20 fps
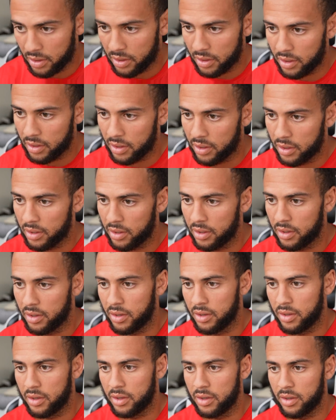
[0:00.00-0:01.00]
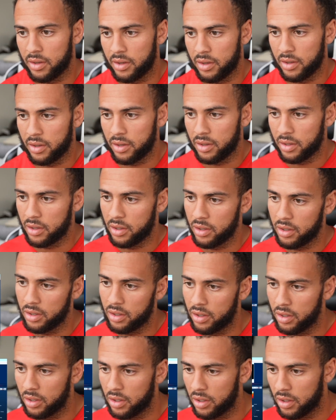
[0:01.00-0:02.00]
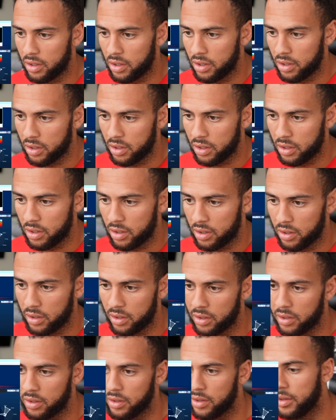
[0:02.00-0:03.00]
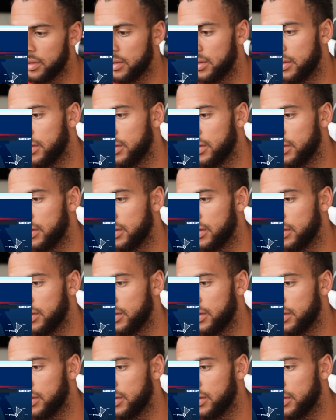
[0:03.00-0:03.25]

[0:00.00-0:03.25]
(silence)